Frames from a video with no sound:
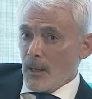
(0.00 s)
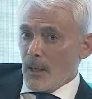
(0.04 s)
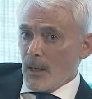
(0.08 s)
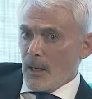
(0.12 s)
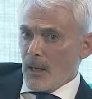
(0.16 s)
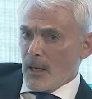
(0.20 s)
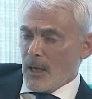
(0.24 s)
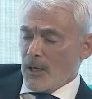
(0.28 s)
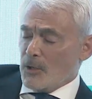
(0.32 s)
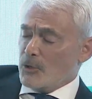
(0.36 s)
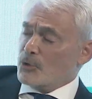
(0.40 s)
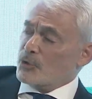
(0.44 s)

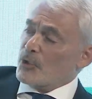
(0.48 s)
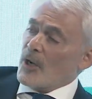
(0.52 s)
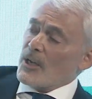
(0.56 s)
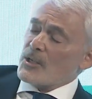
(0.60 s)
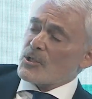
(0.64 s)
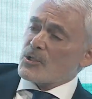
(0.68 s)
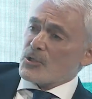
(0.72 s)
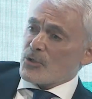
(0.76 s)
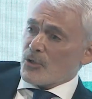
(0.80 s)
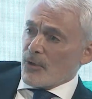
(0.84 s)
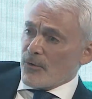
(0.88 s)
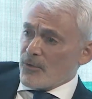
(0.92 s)
And you try and
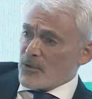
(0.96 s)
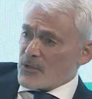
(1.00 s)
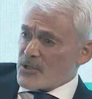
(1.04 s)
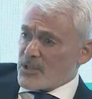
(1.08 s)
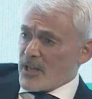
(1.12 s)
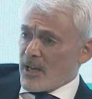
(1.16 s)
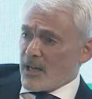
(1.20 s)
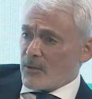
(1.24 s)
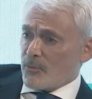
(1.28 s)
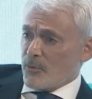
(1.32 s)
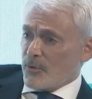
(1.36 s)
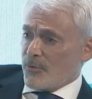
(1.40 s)
service
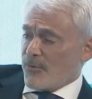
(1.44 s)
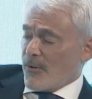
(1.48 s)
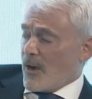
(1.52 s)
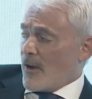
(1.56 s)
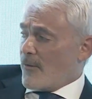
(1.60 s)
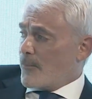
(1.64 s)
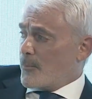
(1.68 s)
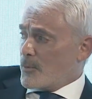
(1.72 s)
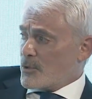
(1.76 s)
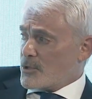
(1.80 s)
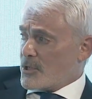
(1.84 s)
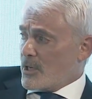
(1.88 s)
that with
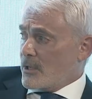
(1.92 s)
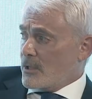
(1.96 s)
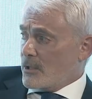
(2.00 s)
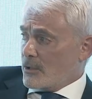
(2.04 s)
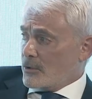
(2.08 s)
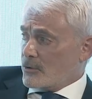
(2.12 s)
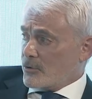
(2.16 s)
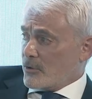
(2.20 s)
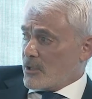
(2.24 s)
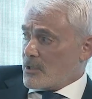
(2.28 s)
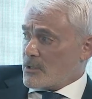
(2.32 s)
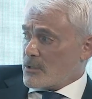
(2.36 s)
5%
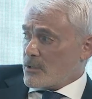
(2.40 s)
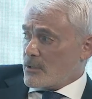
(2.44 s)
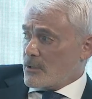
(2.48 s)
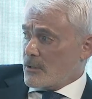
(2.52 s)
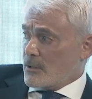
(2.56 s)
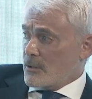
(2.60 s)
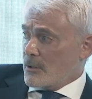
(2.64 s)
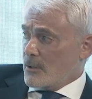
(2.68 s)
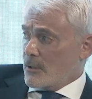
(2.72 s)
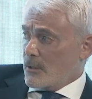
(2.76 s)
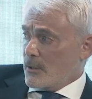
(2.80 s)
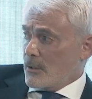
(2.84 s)
interest?
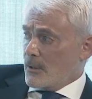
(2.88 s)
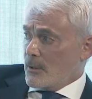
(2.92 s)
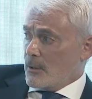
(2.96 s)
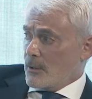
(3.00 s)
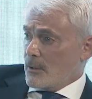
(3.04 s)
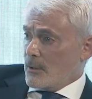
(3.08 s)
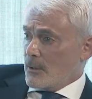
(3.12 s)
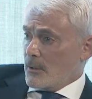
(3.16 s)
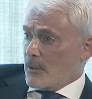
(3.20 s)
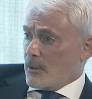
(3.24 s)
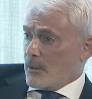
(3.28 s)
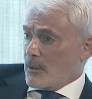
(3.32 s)

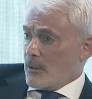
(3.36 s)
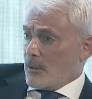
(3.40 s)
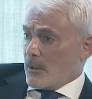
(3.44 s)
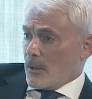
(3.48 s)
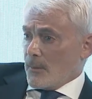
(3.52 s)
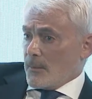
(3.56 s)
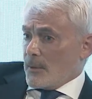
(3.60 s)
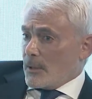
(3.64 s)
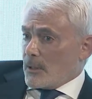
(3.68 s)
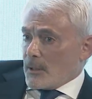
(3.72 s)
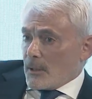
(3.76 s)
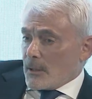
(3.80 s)
I
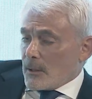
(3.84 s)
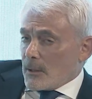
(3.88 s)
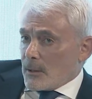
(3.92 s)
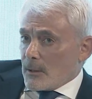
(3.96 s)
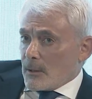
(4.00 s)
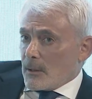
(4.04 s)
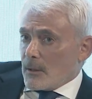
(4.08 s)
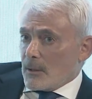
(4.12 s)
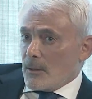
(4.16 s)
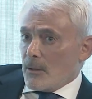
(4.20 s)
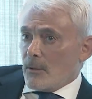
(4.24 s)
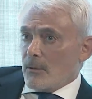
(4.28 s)
mean,
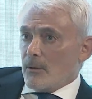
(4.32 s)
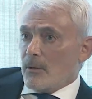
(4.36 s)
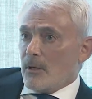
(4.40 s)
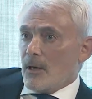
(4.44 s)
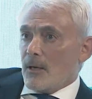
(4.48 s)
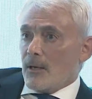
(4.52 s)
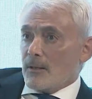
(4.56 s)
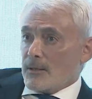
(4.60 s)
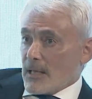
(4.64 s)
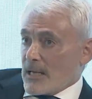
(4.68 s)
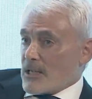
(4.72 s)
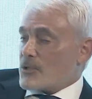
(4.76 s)

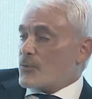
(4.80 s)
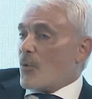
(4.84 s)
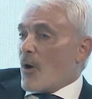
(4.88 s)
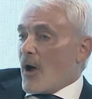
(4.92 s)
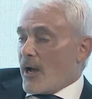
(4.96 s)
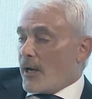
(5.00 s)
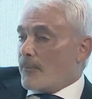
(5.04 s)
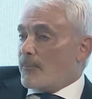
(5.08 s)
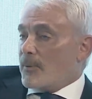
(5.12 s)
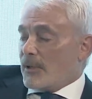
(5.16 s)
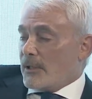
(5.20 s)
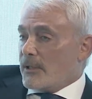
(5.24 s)
that's why
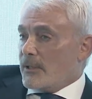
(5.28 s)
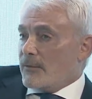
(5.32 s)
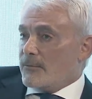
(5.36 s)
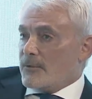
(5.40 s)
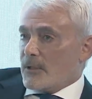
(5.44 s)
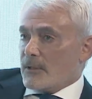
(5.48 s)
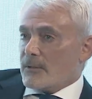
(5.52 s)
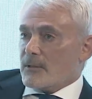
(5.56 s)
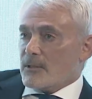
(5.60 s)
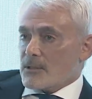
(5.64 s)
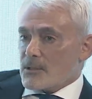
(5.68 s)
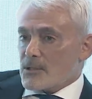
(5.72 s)
I believe
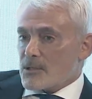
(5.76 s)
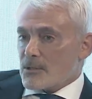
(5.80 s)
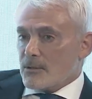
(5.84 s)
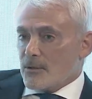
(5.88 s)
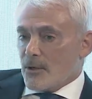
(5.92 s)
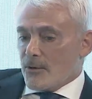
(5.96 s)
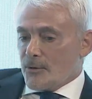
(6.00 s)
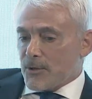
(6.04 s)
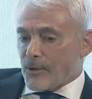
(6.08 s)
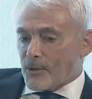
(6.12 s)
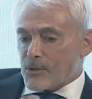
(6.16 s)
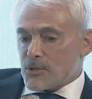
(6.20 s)
that
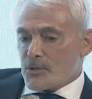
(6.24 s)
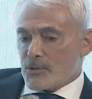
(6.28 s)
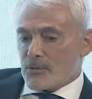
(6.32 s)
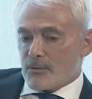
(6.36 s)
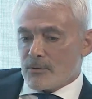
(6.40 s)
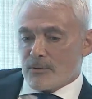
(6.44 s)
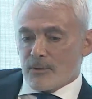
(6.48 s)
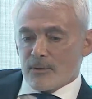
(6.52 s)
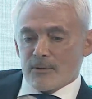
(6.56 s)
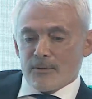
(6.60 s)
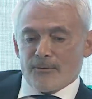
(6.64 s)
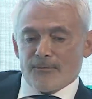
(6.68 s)

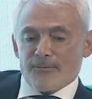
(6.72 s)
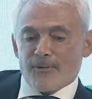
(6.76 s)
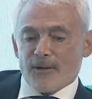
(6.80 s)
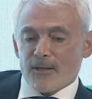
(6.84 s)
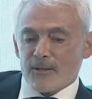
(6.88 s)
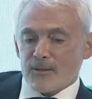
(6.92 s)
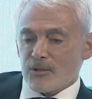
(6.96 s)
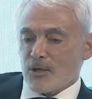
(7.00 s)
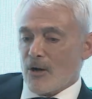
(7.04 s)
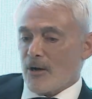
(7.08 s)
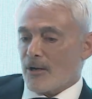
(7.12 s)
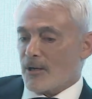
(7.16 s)
the
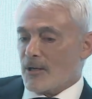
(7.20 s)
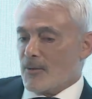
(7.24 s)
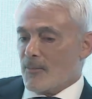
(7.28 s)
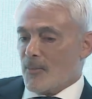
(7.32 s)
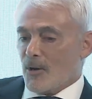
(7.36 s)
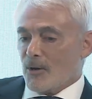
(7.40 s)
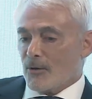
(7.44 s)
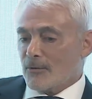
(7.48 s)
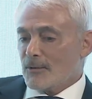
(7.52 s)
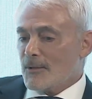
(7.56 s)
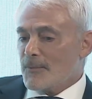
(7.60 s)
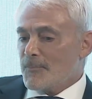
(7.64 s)
Fed talking
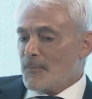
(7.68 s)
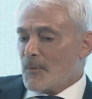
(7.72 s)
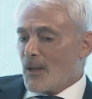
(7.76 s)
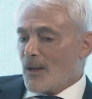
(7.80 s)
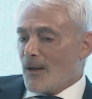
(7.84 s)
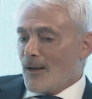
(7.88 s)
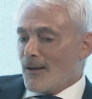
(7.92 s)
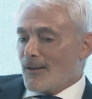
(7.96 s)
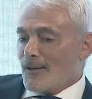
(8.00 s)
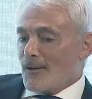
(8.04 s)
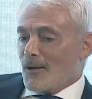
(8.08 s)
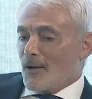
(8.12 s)
about
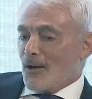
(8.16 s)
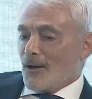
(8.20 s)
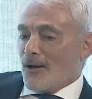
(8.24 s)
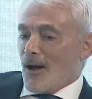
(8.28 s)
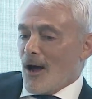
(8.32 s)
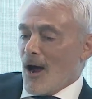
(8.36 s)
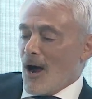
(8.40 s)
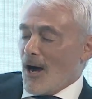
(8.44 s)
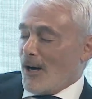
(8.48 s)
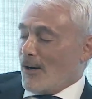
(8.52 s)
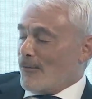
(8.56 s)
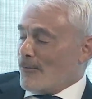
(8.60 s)

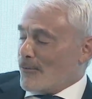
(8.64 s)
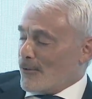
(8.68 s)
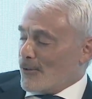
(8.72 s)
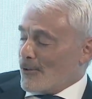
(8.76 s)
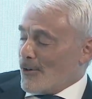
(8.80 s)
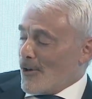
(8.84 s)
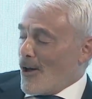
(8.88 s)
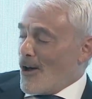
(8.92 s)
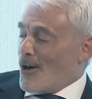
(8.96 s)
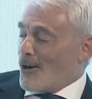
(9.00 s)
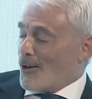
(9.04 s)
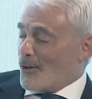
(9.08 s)
higher for
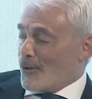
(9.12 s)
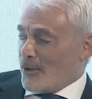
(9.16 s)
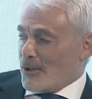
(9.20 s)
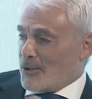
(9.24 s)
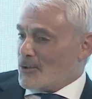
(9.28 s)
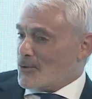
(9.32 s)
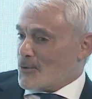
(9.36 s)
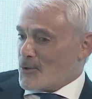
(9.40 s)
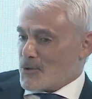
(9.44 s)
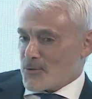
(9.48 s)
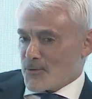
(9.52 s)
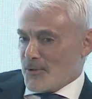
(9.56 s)
longer
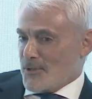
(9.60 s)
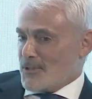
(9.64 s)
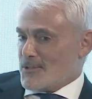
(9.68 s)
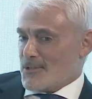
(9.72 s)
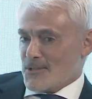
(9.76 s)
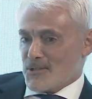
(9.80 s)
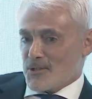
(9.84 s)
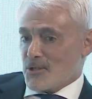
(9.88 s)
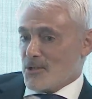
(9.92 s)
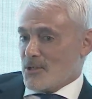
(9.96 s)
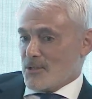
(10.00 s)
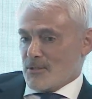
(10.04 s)
interest rates
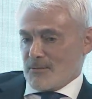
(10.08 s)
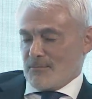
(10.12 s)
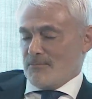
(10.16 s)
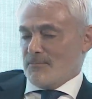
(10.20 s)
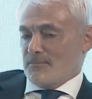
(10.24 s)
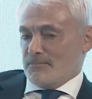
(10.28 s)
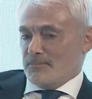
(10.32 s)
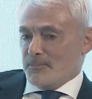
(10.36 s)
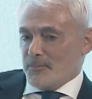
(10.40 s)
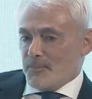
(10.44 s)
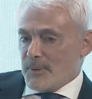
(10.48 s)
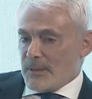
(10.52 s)
is just
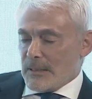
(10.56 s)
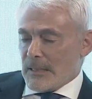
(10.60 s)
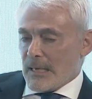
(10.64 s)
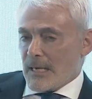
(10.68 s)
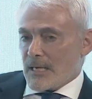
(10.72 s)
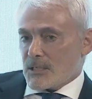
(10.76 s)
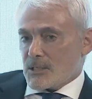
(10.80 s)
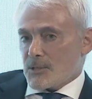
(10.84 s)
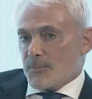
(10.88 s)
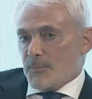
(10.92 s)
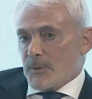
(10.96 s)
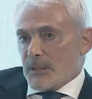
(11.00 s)

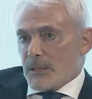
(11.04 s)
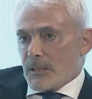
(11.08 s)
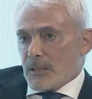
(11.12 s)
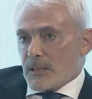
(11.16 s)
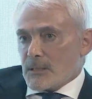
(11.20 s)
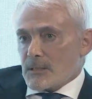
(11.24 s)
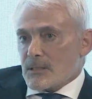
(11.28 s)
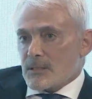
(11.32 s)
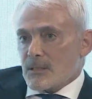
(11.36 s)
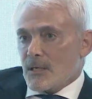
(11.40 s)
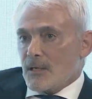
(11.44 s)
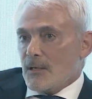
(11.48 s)
BS,
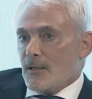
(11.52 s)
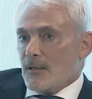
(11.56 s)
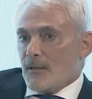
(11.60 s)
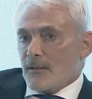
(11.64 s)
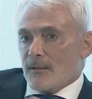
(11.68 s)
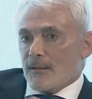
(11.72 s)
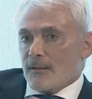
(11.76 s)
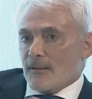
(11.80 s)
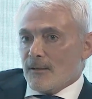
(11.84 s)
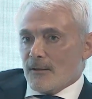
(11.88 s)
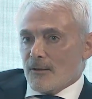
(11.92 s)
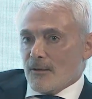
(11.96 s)
because
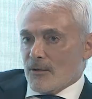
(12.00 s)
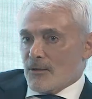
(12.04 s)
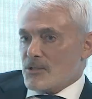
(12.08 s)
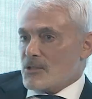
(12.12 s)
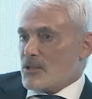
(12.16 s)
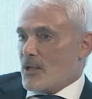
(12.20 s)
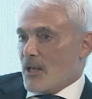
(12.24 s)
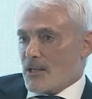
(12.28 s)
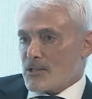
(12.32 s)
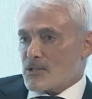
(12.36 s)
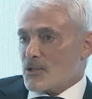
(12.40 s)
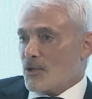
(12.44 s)

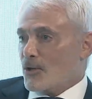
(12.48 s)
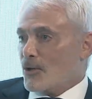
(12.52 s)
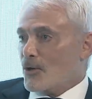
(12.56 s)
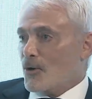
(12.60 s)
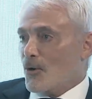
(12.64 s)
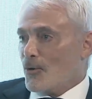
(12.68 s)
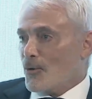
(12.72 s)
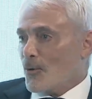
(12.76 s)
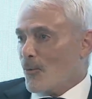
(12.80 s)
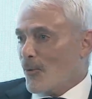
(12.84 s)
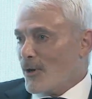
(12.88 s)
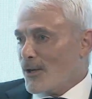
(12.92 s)
that's going to
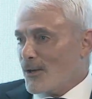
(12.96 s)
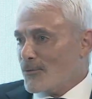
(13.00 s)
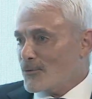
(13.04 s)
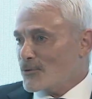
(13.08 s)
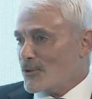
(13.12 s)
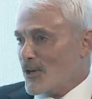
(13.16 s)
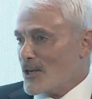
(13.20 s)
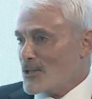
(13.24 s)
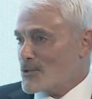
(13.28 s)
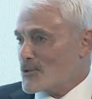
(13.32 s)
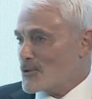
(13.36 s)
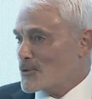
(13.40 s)
go the way of
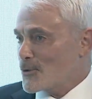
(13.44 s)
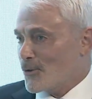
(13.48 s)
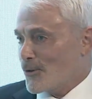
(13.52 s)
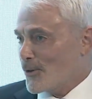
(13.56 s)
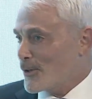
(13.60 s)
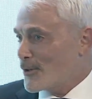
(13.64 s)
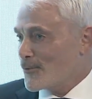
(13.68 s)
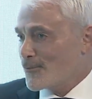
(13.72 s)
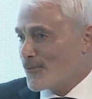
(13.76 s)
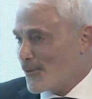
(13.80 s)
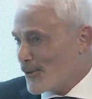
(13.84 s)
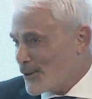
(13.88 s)
transitory
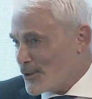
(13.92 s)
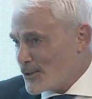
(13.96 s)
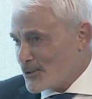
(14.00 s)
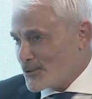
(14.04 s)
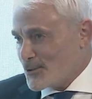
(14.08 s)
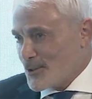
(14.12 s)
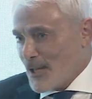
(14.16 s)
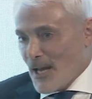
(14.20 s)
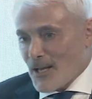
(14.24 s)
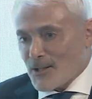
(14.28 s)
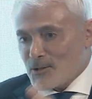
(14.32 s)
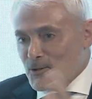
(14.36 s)
inflation,
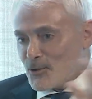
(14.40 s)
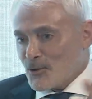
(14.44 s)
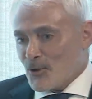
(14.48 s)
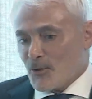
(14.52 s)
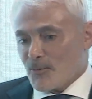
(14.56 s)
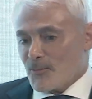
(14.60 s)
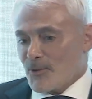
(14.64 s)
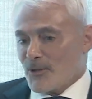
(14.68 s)
that term.